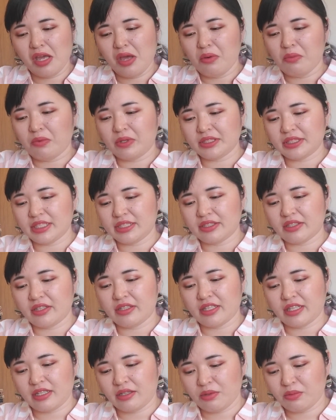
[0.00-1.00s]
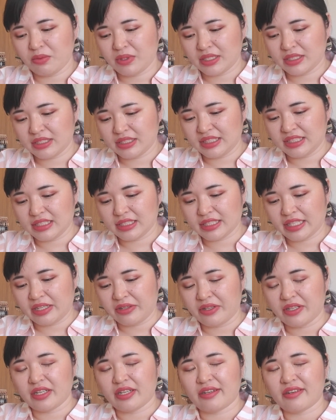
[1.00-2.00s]
once I saw that it was
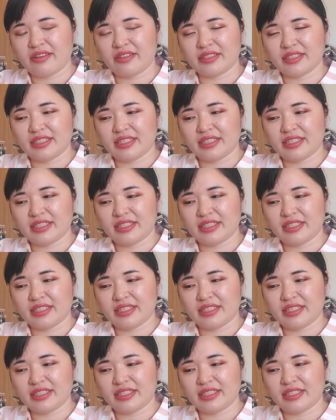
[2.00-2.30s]
discounted and on